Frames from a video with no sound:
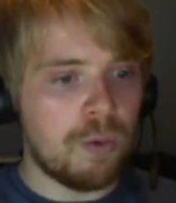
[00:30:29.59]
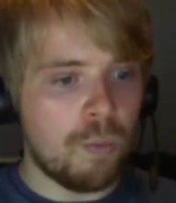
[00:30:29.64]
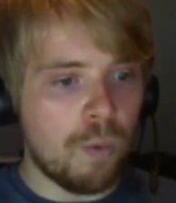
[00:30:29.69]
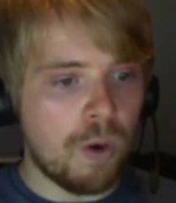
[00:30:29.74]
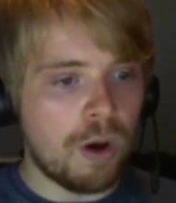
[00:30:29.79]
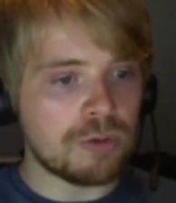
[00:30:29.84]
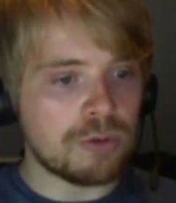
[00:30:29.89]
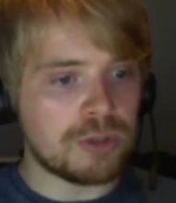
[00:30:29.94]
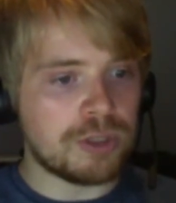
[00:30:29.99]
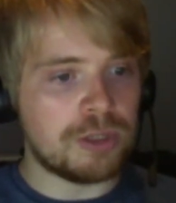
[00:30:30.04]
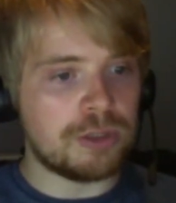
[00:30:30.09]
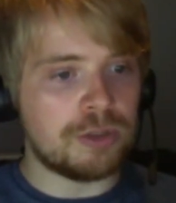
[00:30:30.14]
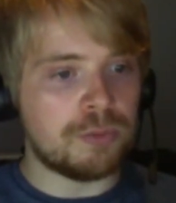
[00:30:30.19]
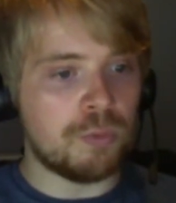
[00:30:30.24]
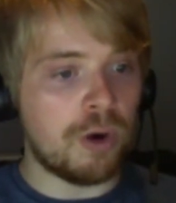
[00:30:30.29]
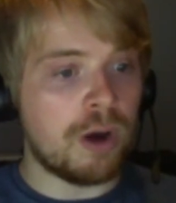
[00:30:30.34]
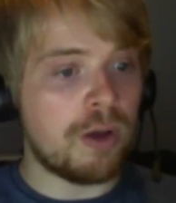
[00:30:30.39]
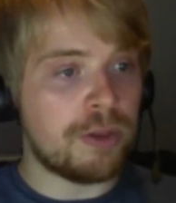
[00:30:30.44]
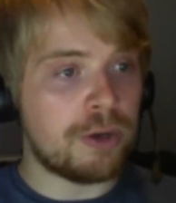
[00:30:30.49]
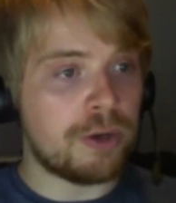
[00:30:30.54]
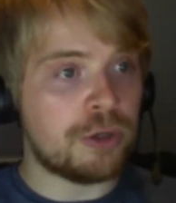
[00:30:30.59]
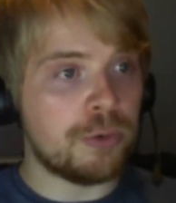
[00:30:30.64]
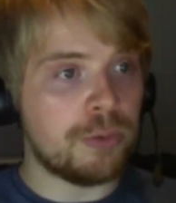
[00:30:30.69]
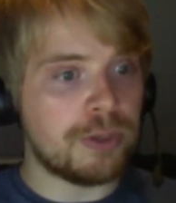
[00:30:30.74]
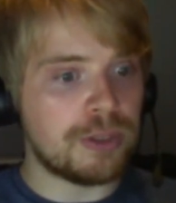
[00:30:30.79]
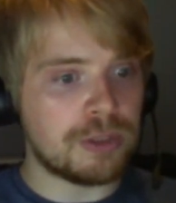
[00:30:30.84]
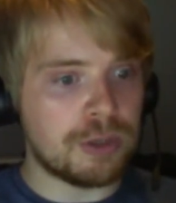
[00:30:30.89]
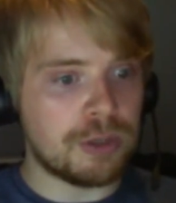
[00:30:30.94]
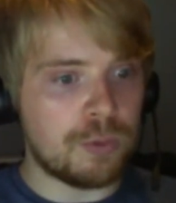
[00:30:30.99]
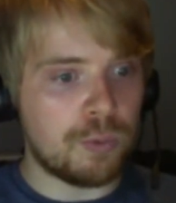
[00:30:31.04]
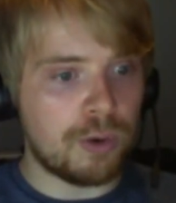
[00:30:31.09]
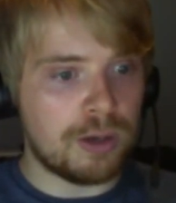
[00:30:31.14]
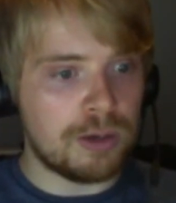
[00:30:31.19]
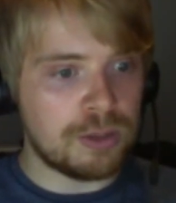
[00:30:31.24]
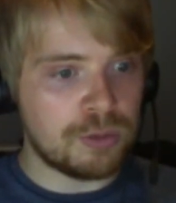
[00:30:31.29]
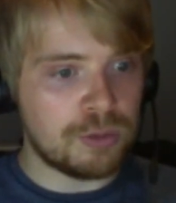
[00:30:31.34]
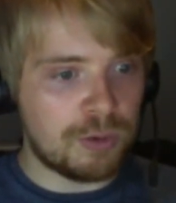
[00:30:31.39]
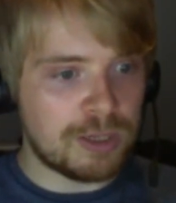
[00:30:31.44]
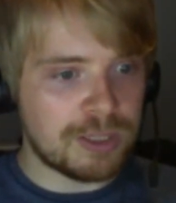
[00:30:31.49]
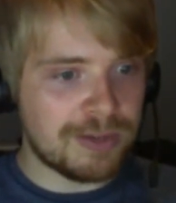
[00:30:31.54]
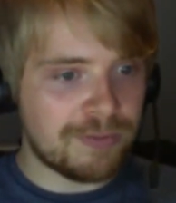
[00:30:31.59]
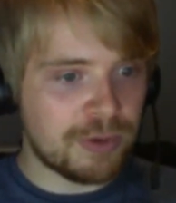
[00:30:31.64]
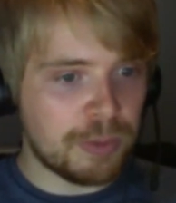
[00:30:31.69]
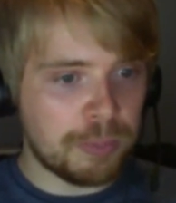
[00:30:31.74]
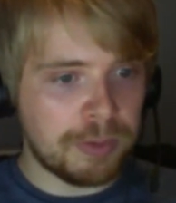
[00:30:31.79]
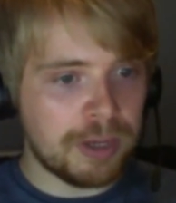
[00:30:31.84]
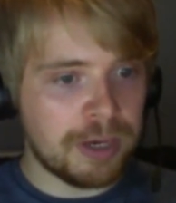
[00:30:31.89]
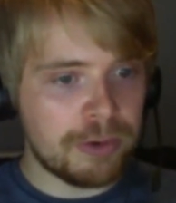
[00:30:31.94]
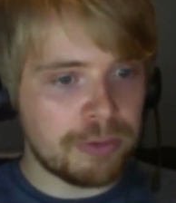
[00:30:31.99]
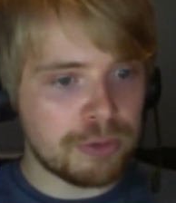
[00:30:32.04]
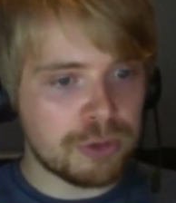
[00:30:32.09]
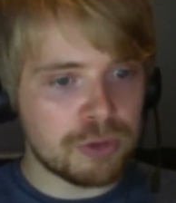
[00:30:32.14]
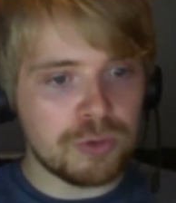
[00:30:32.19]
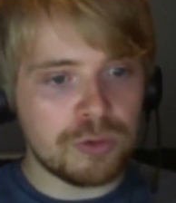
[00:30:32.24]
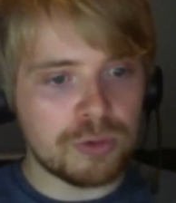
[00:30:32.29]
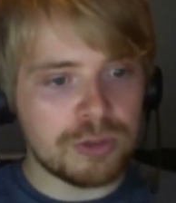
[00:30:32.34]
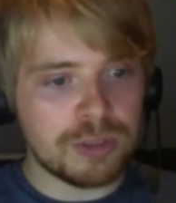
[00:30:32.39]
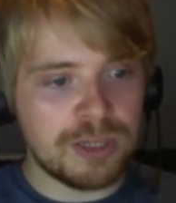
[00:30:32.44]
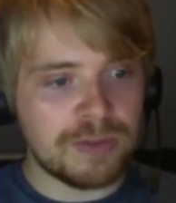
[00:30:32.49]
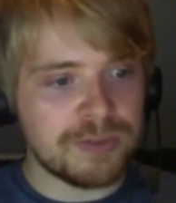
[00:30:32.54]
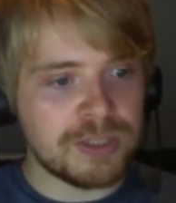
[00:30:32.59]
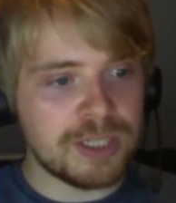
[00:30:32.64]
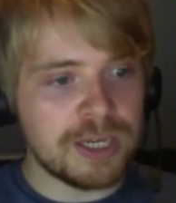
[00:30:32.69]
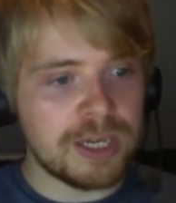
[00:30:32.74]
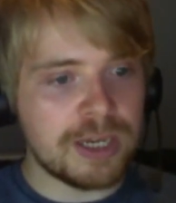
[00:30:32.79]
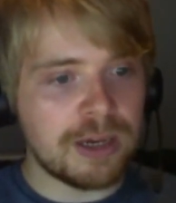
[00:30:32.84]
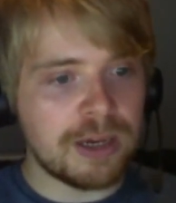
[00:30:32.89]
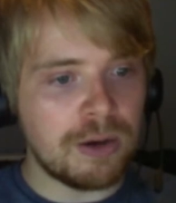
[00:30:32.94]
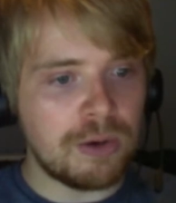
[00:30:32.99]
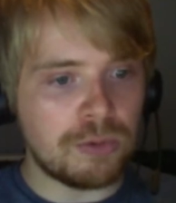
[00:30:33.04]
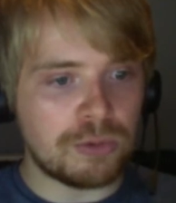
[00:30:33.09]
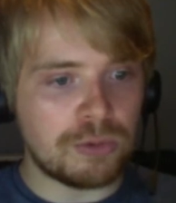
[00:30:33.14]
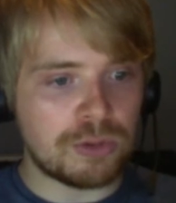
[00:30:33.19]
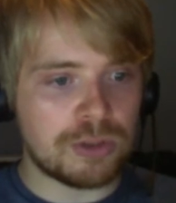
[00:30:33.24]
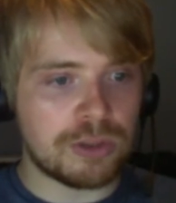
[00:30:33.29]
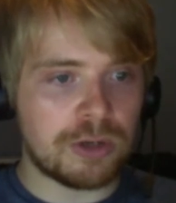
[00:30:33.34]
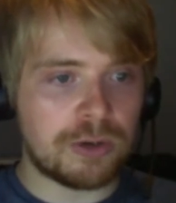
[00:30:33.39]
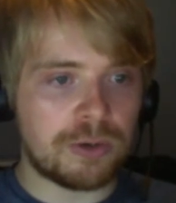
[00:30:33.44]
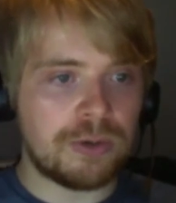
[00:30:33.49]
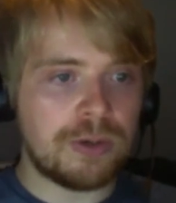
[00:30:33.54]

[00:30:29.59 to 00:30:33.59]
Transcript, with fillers: whilst they're while they're doing so well, as well as having a player who scored 17 goals. So.